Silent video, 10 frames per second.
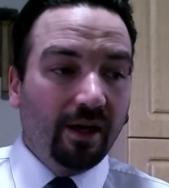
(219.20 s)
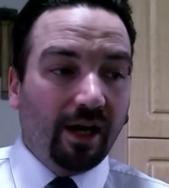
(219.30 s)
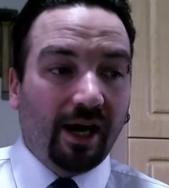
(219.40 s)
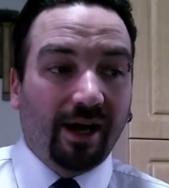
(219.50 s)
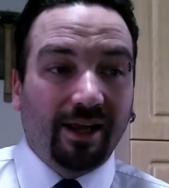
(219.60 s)

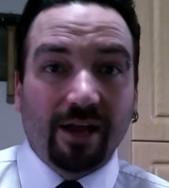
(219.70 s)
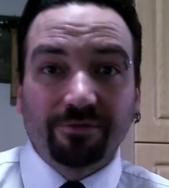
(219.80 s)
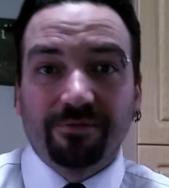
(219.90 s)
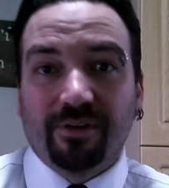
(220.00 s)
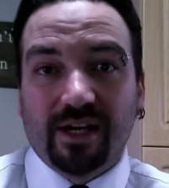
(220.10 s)

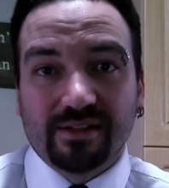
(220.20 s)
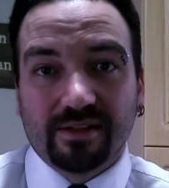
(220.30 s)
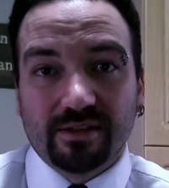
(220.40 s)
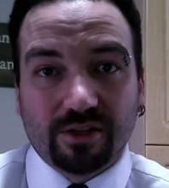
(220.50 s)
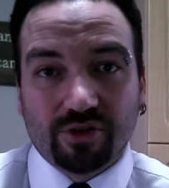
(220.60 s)
Hefty fines
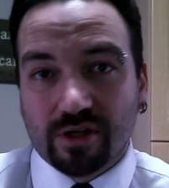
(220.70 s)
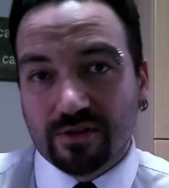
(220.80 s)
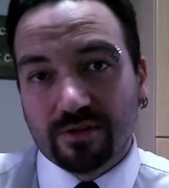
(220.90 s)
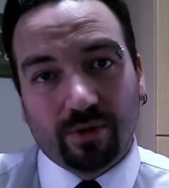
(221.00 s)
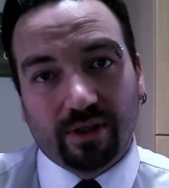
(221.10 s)
and
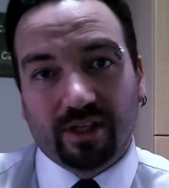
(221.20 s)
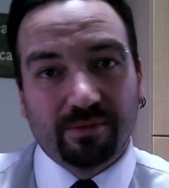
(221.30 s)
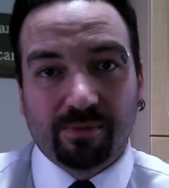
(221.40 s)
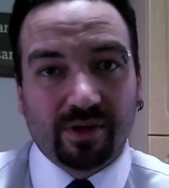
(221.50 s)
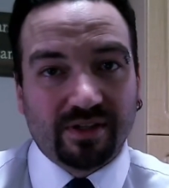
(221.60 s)
charges and whatnot can
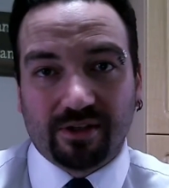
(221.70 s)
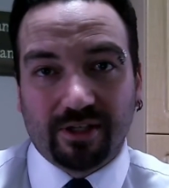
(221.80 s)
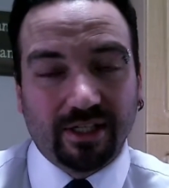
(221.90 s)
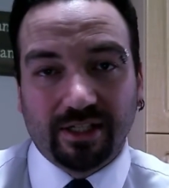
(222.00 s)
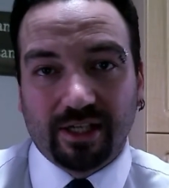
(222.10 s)
be brought down
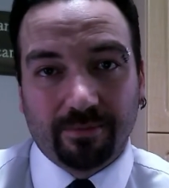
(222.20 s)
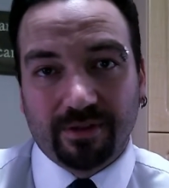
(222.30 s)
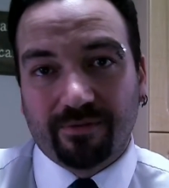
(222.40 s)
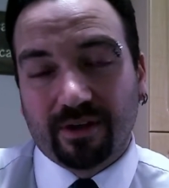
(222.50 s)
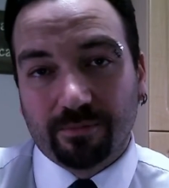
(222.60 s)
on any company
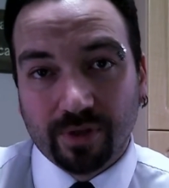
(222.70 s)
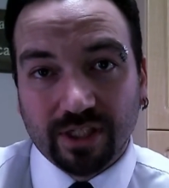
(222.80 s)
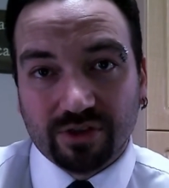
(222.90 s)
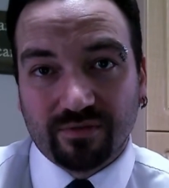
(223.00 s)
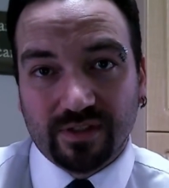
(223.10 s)
found in
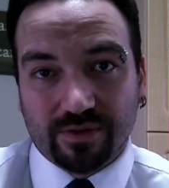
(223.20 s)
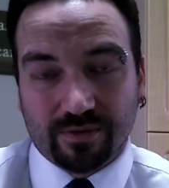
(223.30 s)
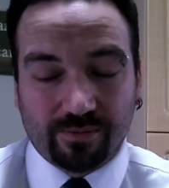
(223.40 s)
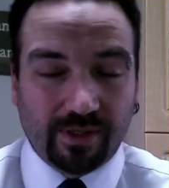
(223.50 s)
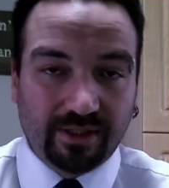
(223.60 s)
breach of these
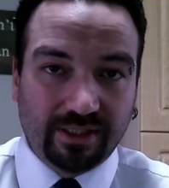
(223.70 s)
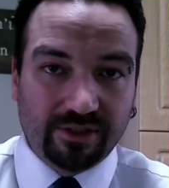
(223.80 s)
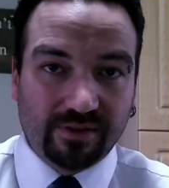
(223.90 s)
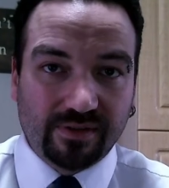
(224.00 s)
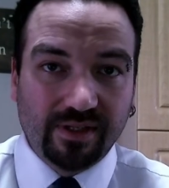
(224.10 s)
sorts of
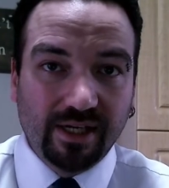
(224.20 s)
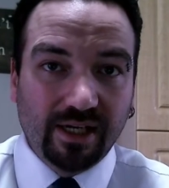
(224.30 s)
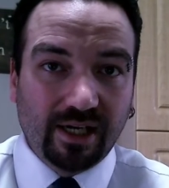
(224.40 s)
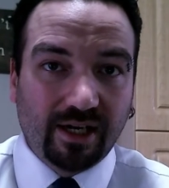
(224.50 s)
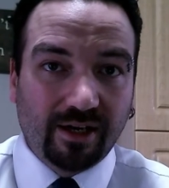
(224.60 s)
regulations.
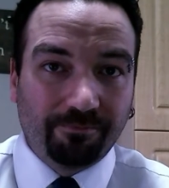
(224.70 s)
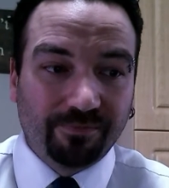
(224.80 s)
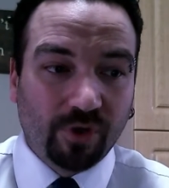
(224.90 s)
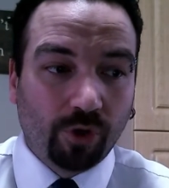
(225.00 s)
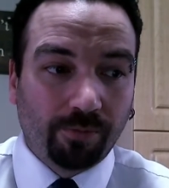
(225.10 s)

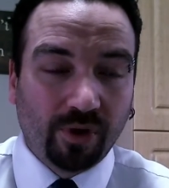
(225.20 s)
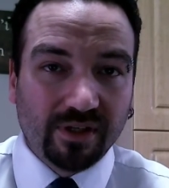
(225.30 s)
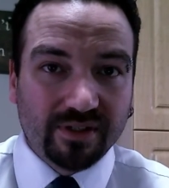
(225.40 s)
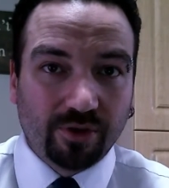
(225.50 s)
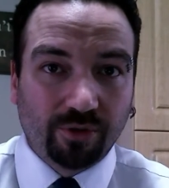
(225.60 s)
The whole point
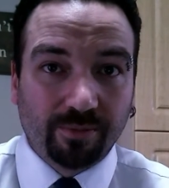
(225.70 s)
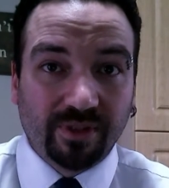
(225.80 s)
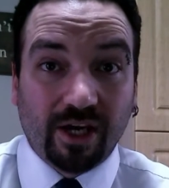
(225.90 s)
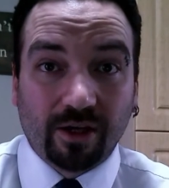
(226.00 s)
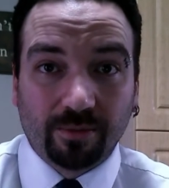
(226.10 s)
is to hold them
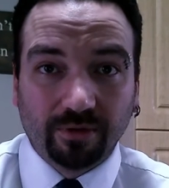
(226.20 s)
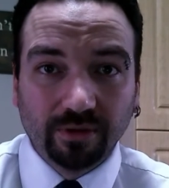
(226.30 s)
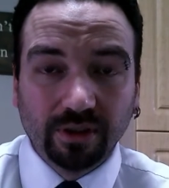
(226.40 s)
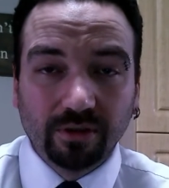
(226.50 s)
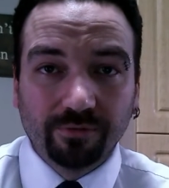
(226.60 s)
accountable
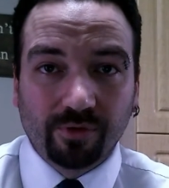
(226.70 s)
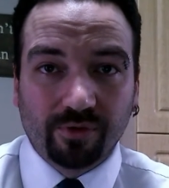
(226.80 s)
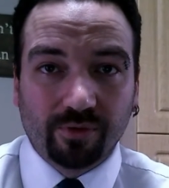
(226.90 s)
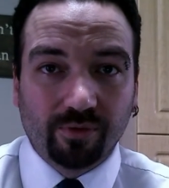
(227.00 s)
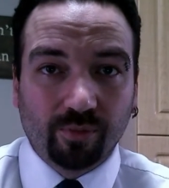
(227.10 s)
for
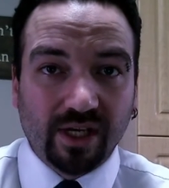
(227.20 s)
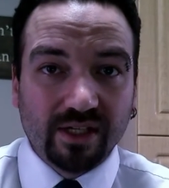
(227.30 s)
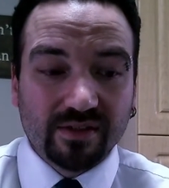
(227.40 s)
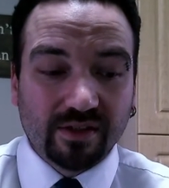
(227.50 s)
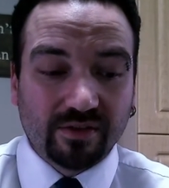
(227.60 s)
the
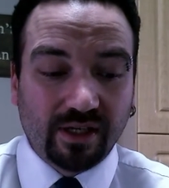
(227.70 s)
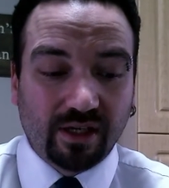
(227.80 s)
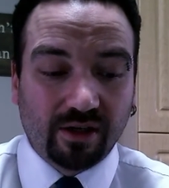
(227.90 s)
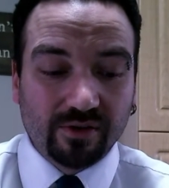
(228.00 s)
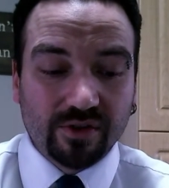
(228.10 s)
ways that they
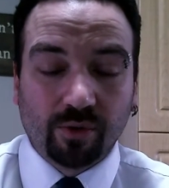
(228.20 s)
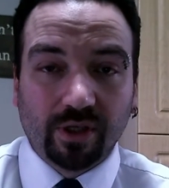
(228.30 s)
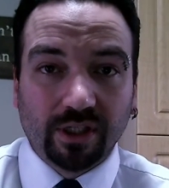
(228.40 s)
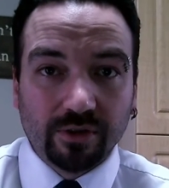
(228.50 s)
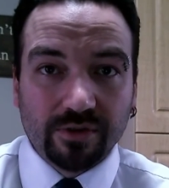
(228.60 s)
are
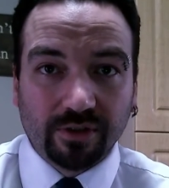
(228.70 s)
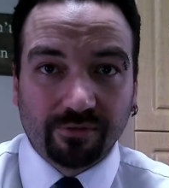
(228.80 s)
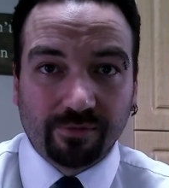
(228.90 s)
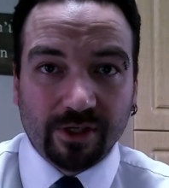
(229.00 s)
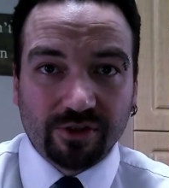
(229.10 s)
storing and using your
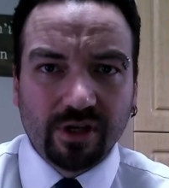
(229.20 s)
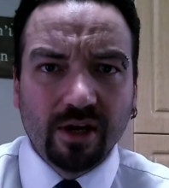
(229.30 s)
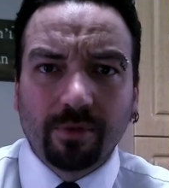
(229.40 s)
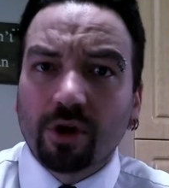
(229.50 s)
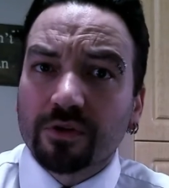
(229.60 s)
information,
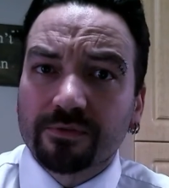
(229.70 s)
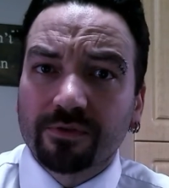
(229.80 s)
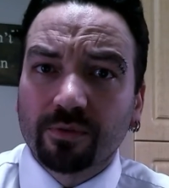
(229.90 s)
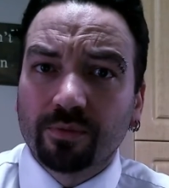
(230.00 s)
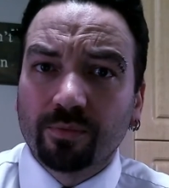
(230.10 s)
but also for
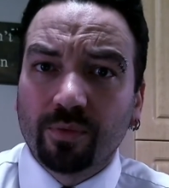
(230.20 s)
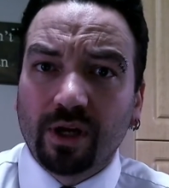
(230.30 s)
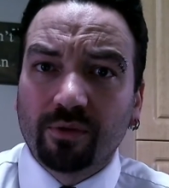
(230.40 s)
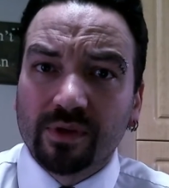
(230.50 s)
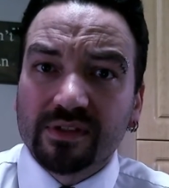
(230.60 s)

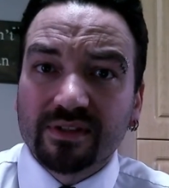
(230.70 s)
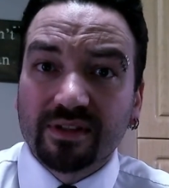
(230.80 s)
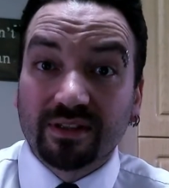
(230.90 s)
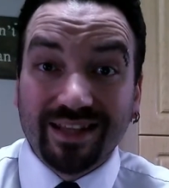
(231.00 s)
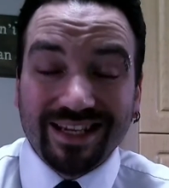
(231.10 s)
the risks
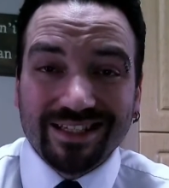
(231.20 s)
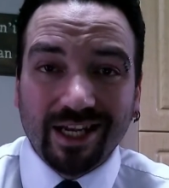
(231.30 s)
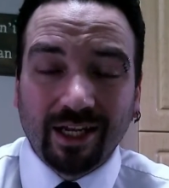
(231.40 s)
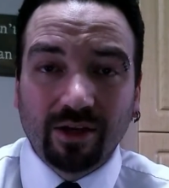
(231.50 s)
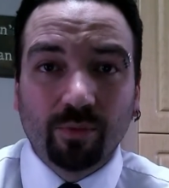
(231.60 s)
that they
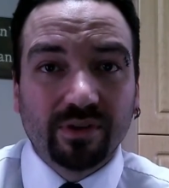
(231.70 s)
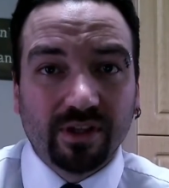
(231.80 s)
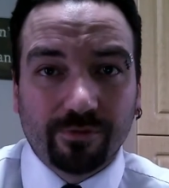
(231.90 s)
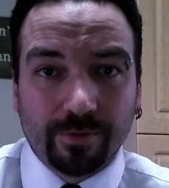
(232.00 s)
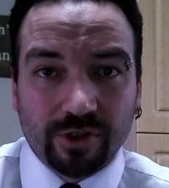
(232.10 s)
take with the
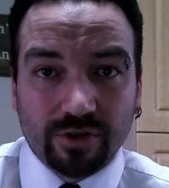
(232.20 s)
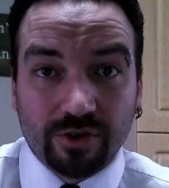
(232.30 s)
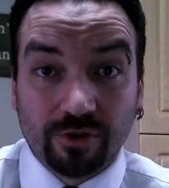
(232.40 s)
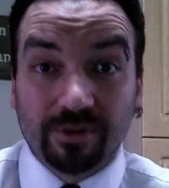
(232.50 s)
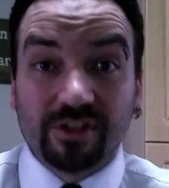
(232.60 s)
information
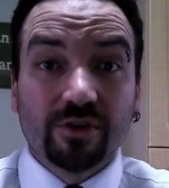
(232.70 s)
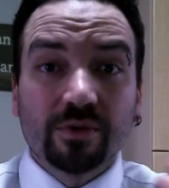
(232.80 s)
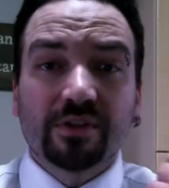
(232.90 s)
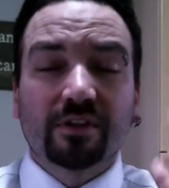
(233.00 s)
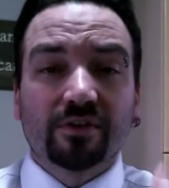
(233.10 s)
too. Because you
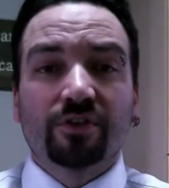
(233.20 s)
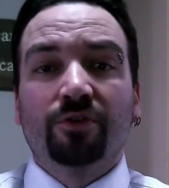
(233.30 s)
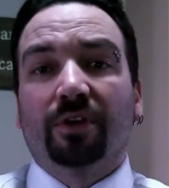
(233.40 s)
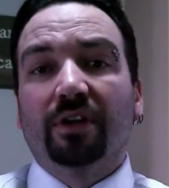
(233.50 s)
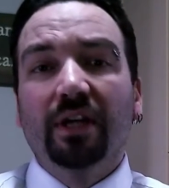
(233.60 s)
as the
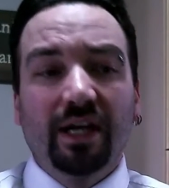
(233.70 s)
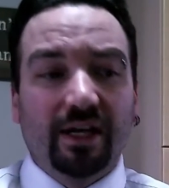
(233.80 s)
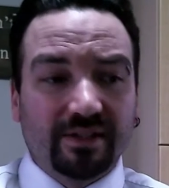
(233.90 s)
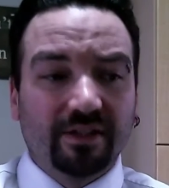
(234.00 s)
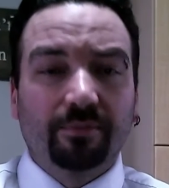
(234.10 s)
consumer,
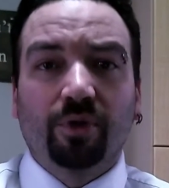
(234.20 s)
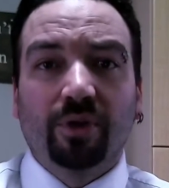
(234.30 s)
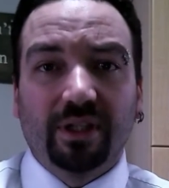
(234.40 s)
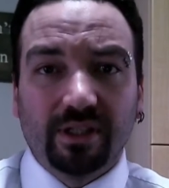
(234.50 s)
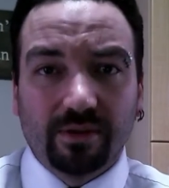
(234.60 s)
as the
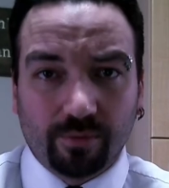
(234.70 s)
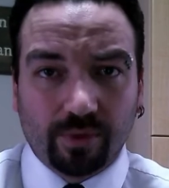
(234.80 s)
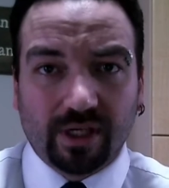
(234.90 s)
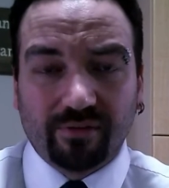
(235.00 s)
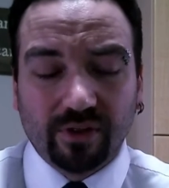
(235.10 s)
employee,
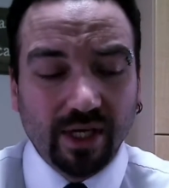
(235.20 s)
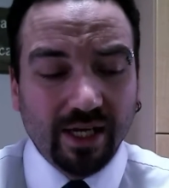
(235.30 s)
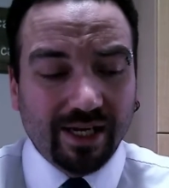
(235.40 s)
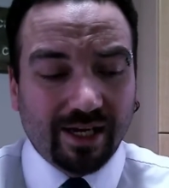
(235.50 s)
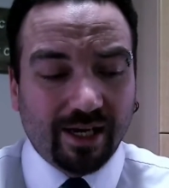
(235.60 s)
what have you,
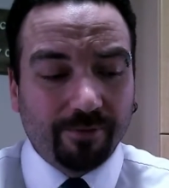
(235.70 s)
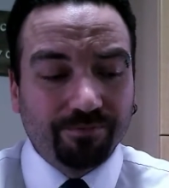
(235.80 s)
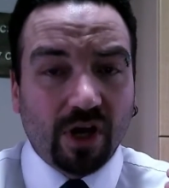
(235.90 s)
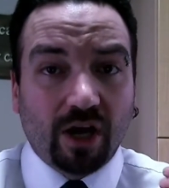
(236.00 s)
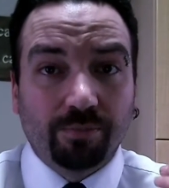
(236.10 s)

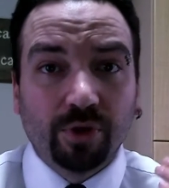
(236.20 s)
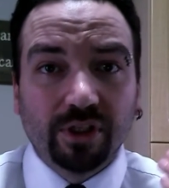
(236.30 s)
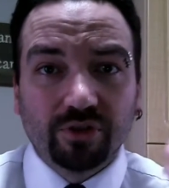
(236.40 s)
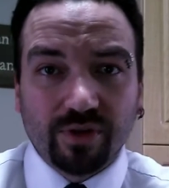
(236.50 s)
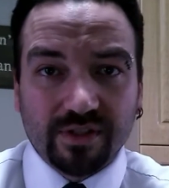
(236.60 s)
are
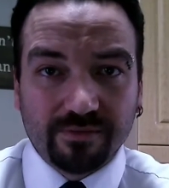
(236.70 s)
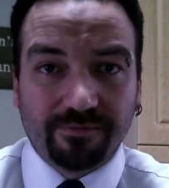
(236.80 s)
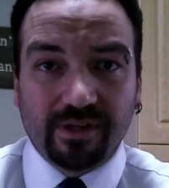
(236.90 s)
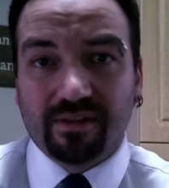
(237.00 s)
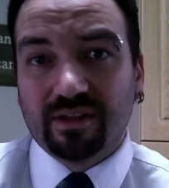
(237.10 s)
putting trust and
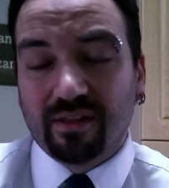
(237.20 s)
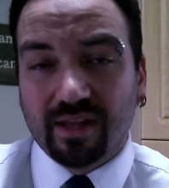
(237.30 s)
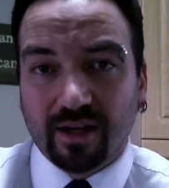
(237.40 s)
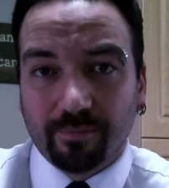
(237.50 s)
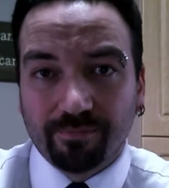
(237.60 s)
faith into
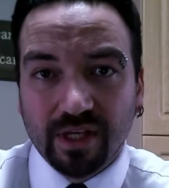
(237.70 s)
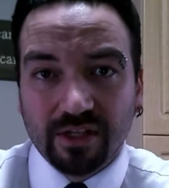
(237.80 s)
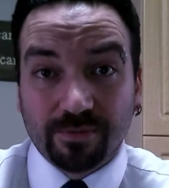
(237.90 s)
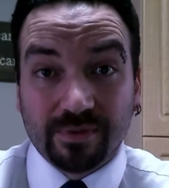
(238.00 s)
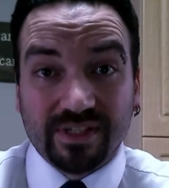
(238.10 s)
them
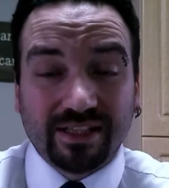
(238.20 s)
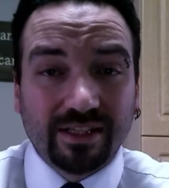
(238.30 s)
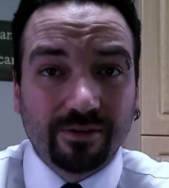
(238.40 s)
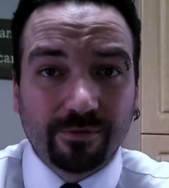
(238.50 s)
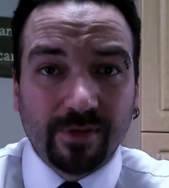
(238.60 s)
to protect the
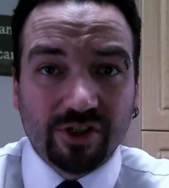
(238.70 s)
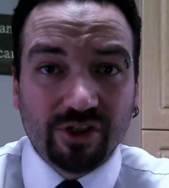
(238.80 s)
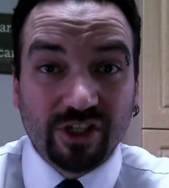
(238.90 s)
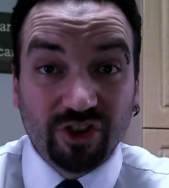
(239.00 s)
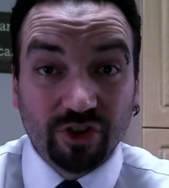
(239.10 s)
information
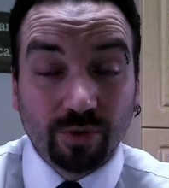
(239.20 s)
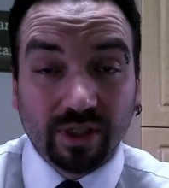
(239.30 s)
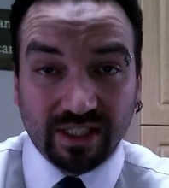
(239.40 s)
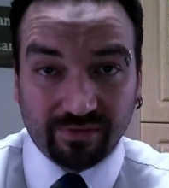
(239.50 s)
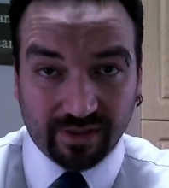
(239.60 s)
that you are
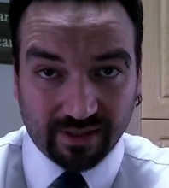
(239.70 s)
giving